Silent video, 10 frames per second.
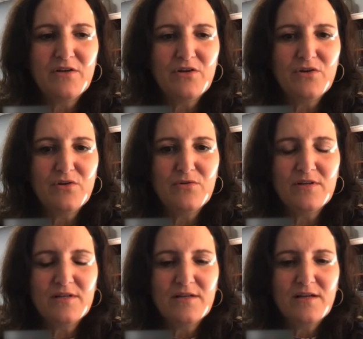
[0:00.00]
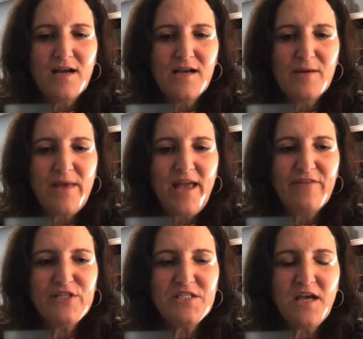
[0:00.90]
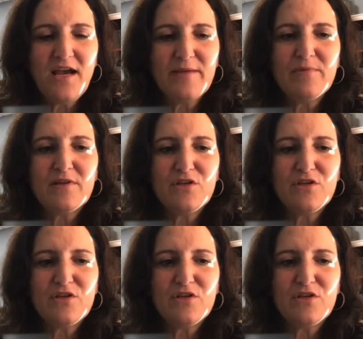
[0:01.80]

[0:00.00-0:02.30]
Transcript: who every time